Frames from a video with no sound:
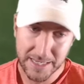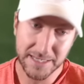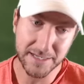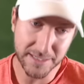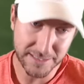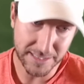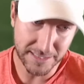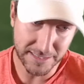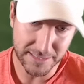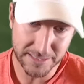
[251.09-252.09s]
He does
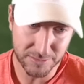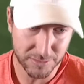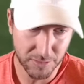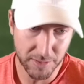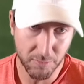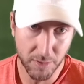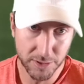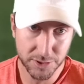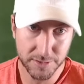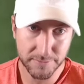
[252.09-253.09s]
get this. Let's go ahead and
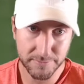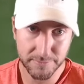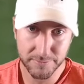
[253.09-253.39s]
watch it.